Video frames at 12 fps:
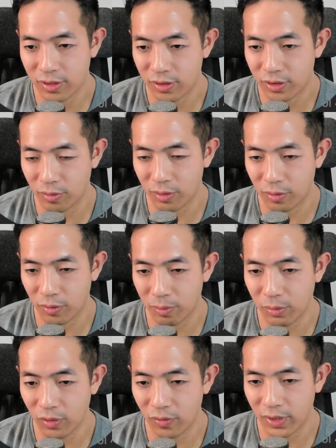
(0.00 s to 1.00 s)
So we're
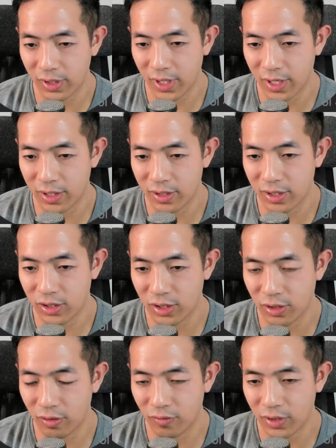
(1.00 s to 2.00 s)
moving that
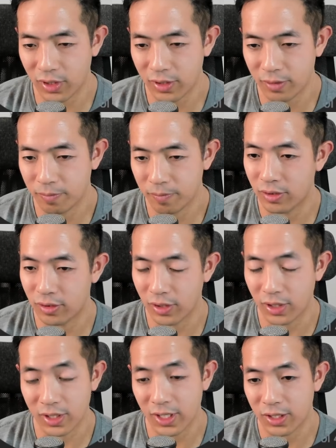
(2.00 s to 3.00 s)
digit over to
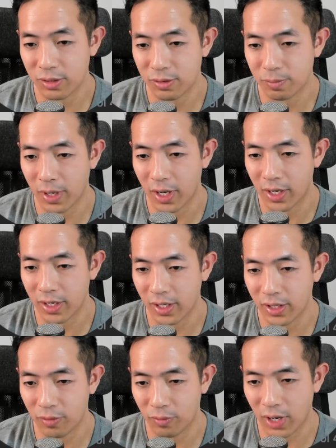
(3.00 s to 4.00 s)
the 10th spot,
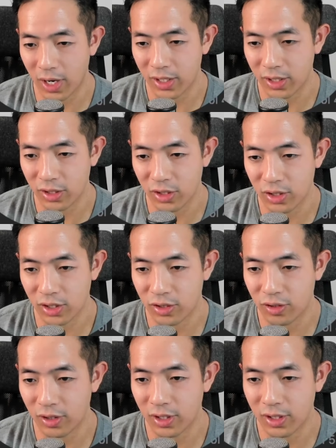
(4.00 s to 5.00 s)
and then we're adding digits.
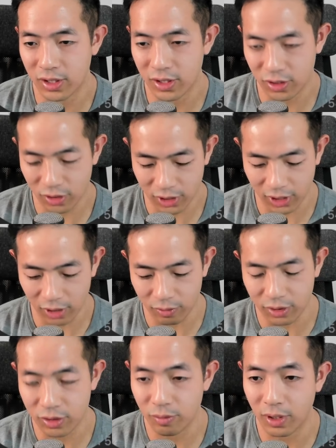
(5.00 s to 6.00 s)
So then this is going to
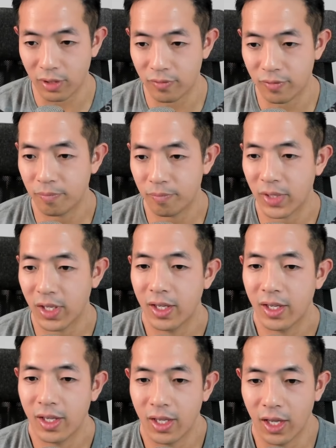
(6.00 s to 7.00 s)
equal 12.
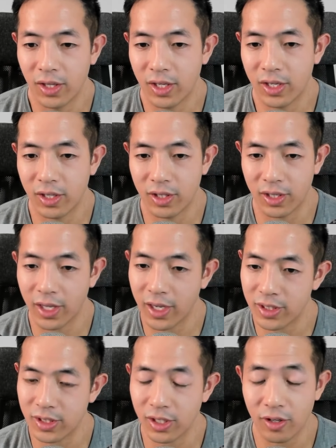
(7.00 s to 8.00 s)
And then in the
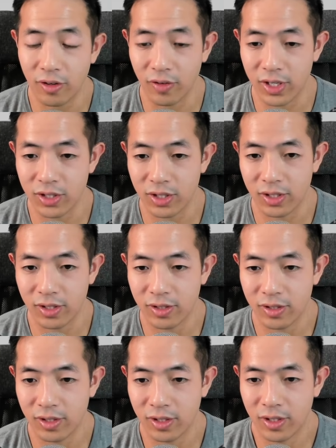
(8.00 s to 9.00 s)
last
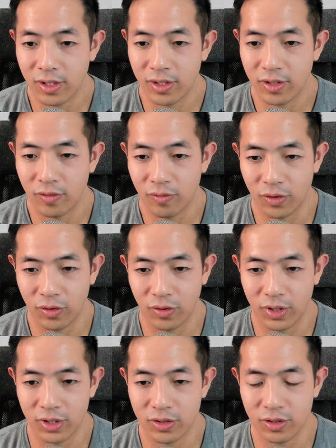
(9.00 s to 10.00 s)
iteration, we're
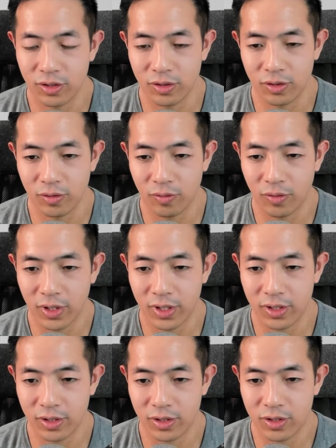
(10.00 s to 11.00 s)
going to do
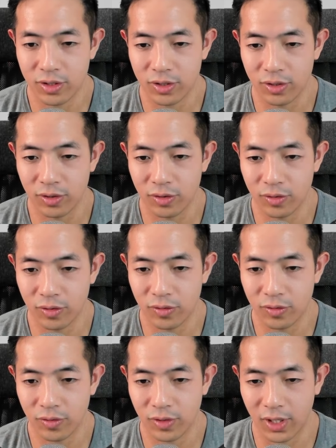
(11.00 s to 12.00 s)
1,
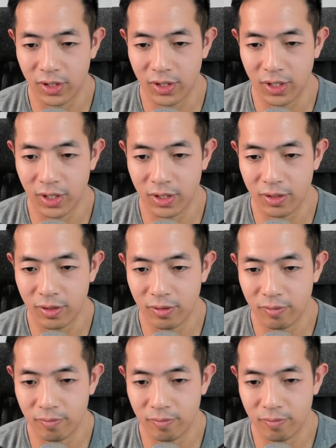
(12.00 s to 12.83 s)
2, and then,